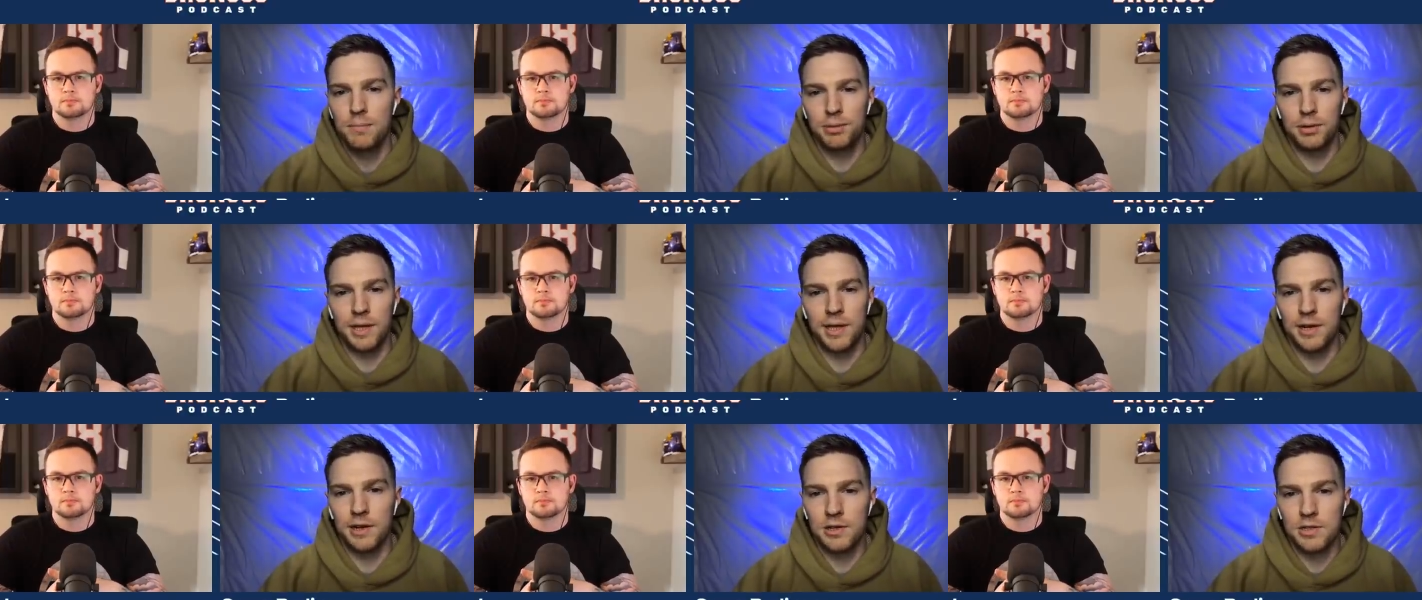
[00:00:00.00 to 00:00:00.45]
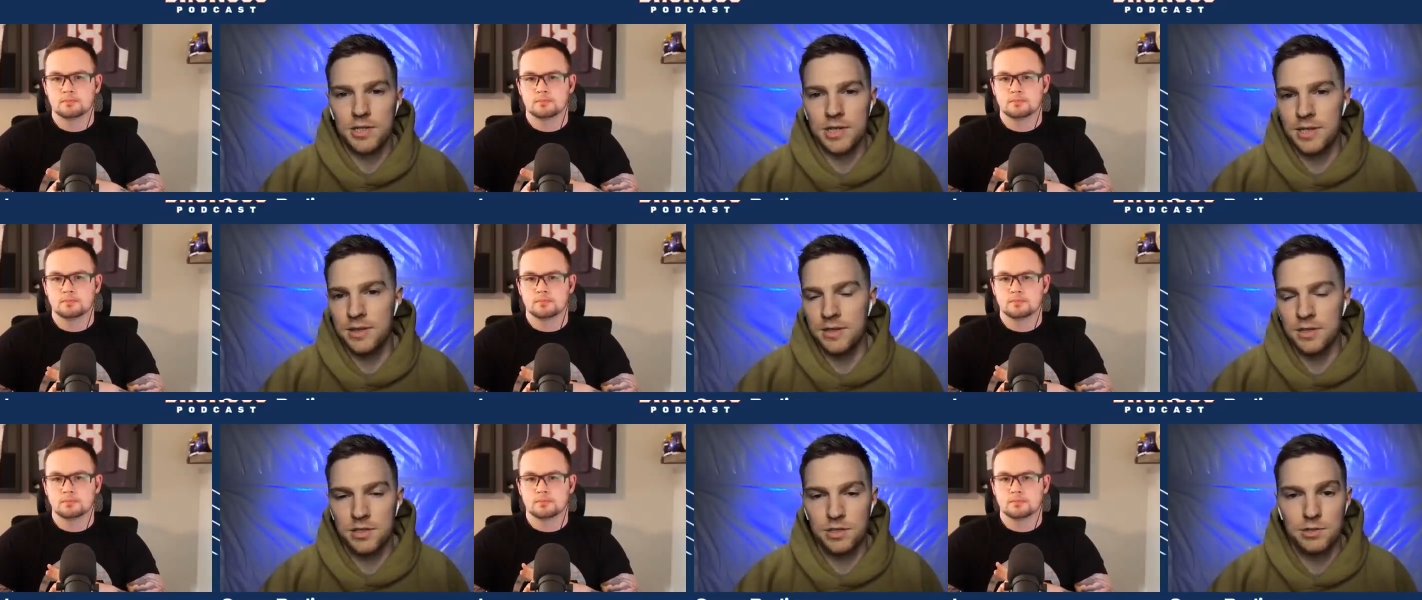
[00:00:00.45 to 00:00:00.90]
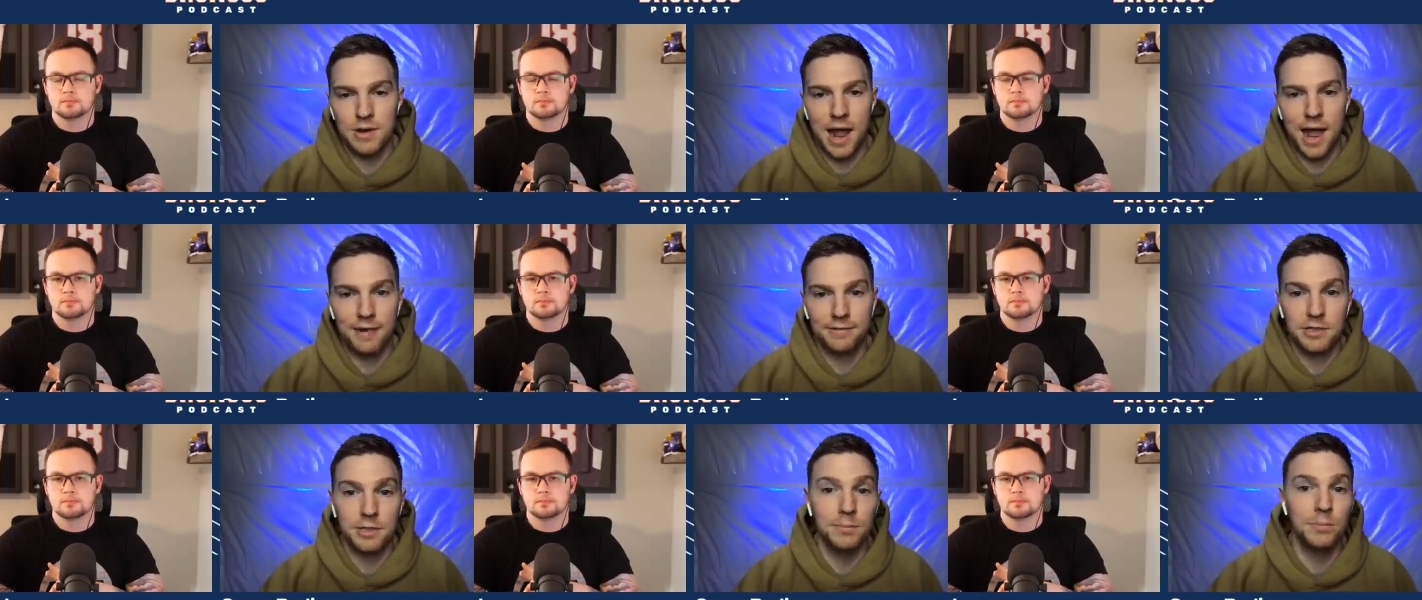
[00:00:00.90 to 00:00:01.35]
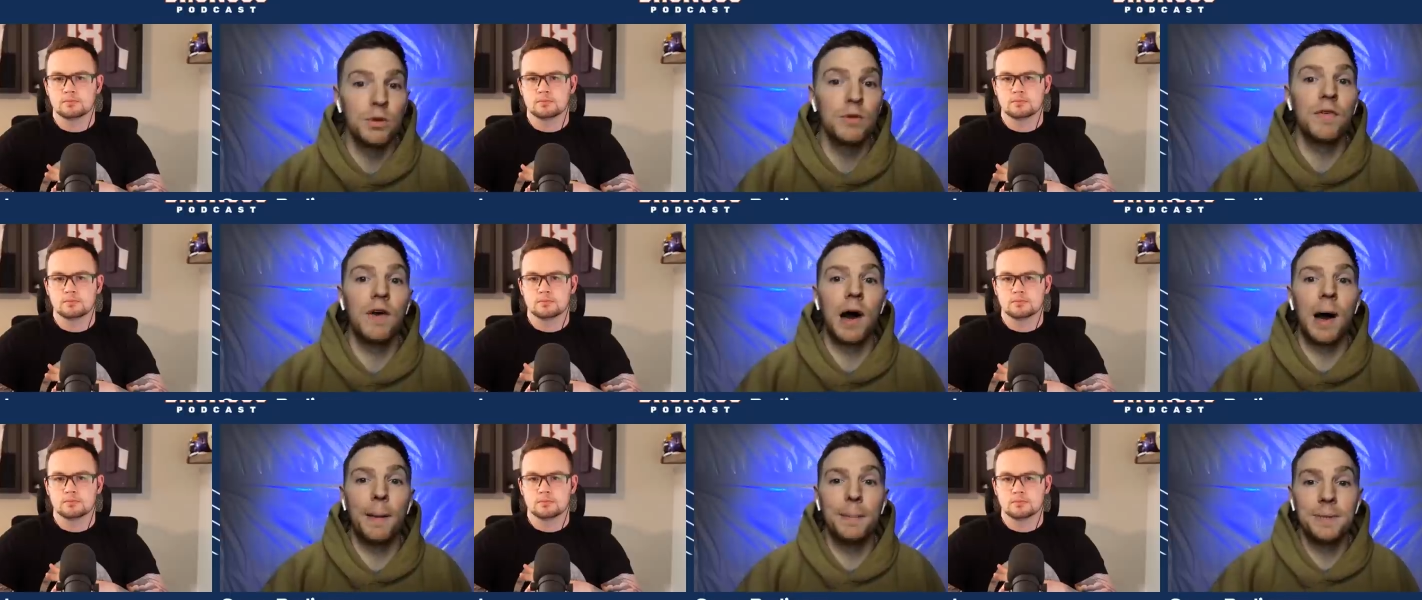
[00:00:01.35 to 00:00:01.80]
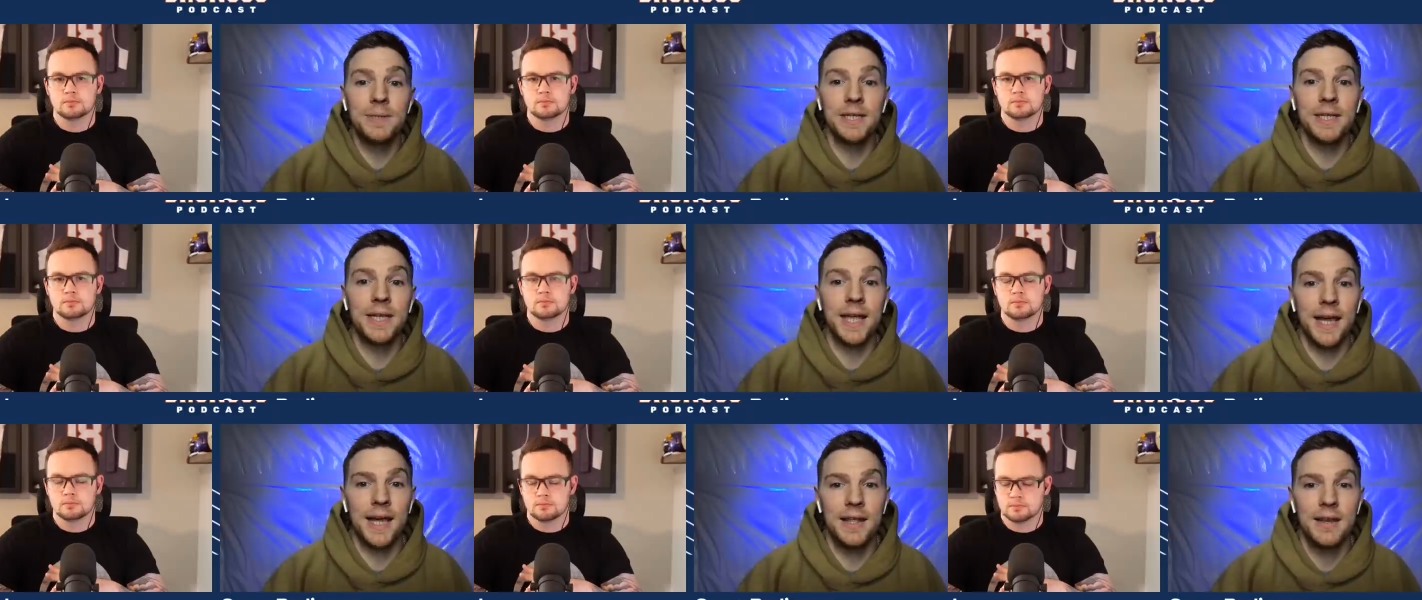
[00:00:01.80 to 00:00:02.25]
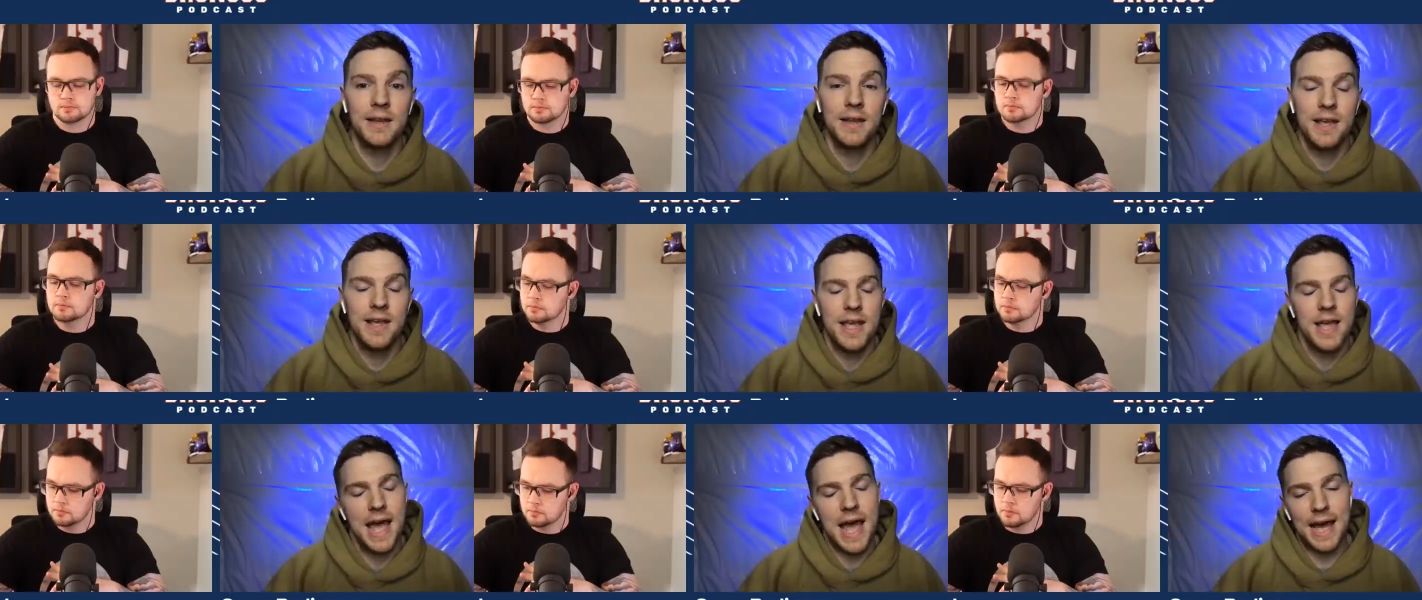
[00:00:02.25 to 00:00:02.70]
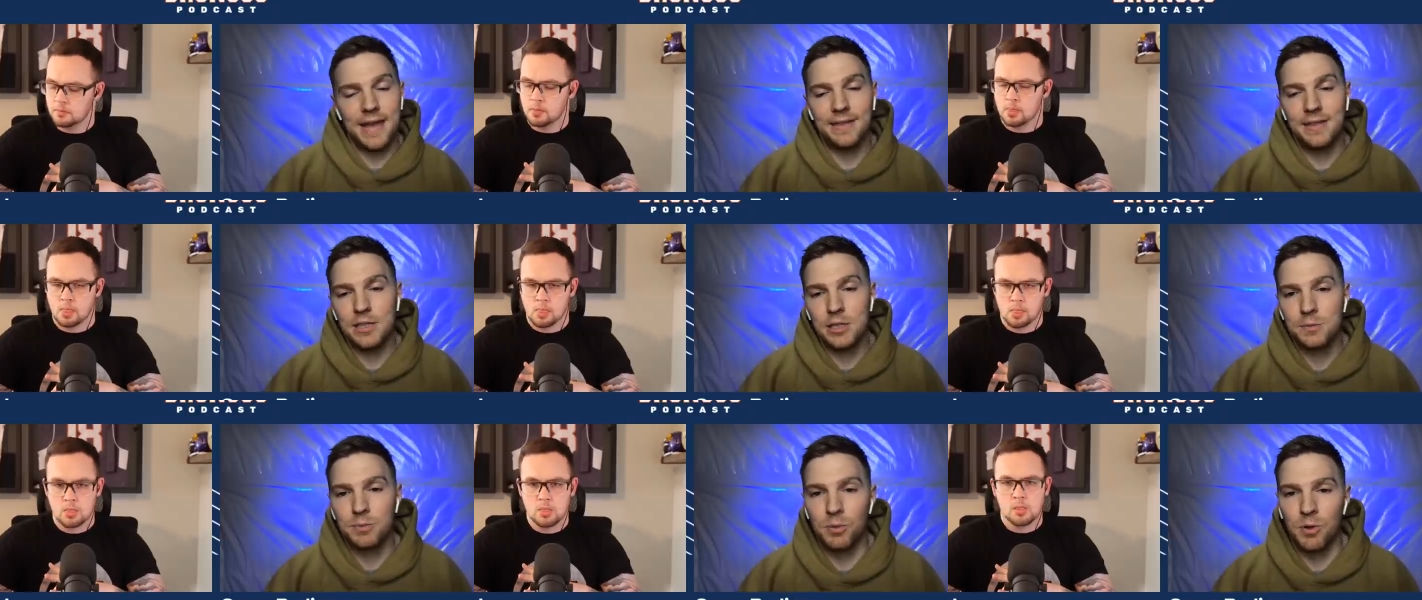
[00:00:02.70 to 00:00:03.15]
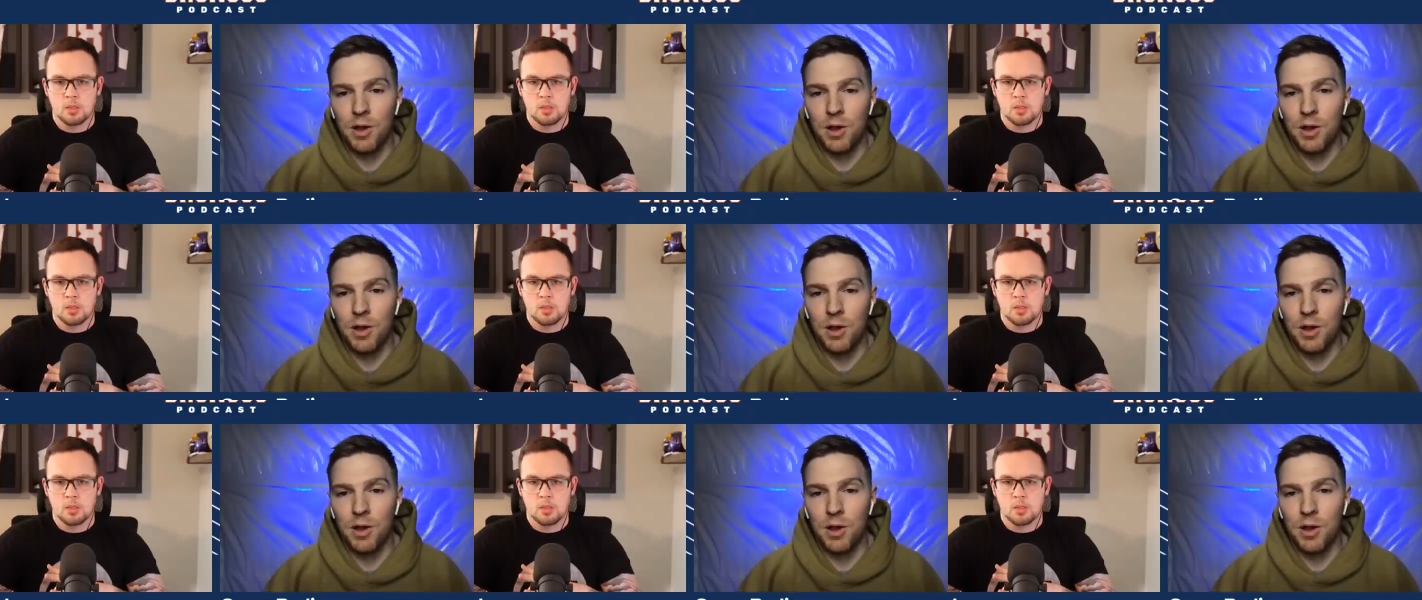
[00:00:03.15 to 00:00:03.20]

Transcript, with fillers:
Speaker 1: players in this draft to move up to get at this